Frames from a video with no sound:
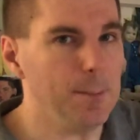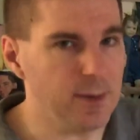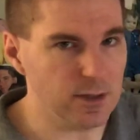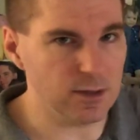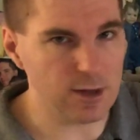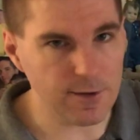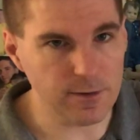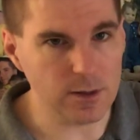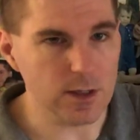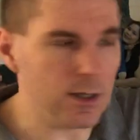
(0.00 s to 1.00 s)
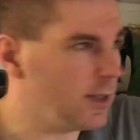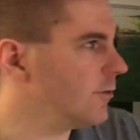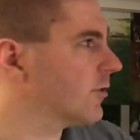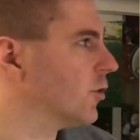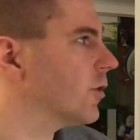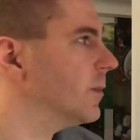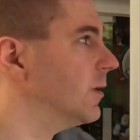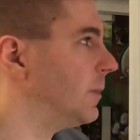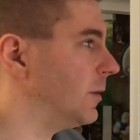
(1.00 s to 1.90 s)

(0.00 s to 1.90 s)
but definitely it's going to be